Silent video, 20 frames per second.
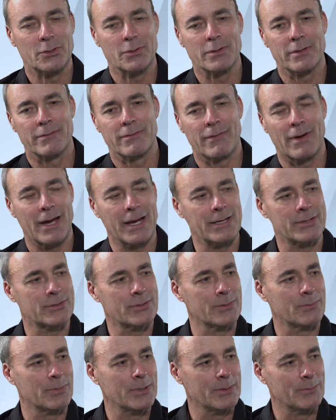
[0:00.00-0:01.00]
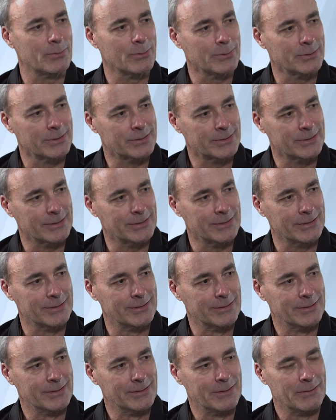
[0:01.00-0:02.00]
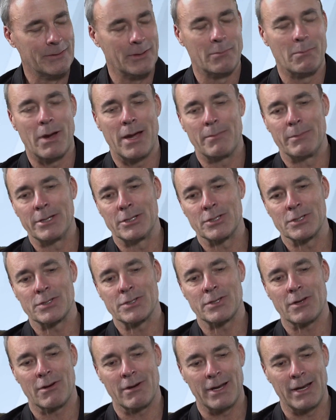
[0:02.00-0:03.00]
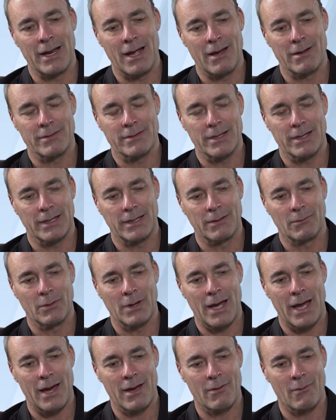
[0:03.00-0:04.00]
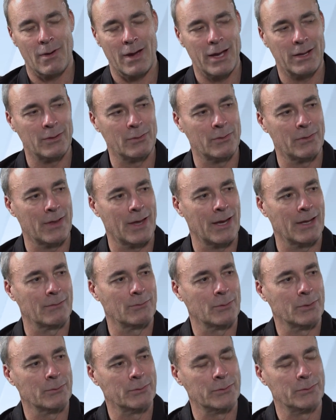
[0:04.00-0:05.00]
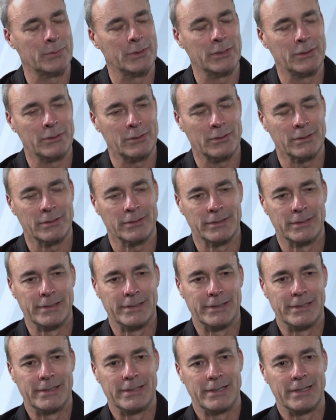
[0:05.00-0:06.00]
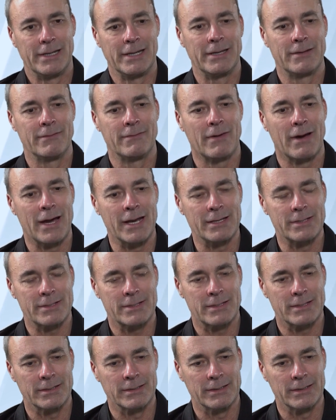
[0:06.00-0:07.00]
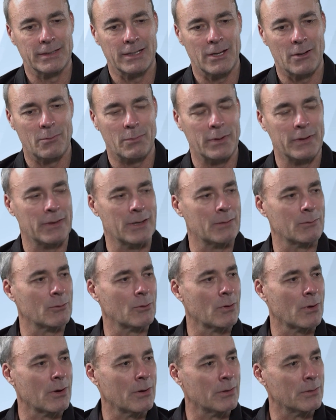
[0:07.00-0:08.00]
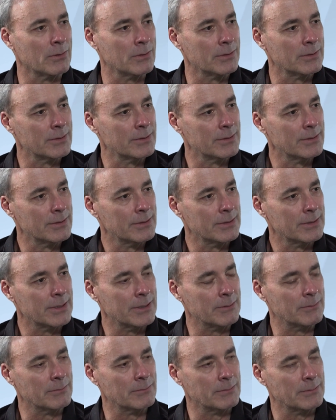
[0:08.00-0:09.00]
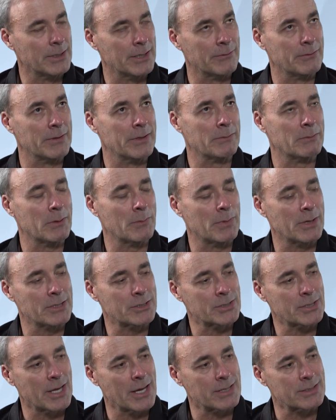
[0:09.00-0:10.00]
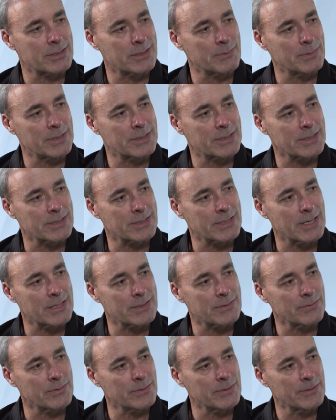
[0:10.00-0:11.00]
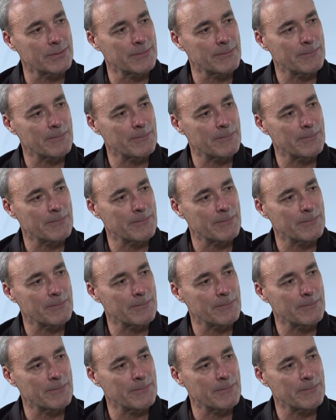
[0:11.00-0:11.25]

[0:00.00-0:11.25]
your advice to people that might be just starting out thinking, well, how do I do that? What would be your advice to helping them grow and giving them the best chance to be successful?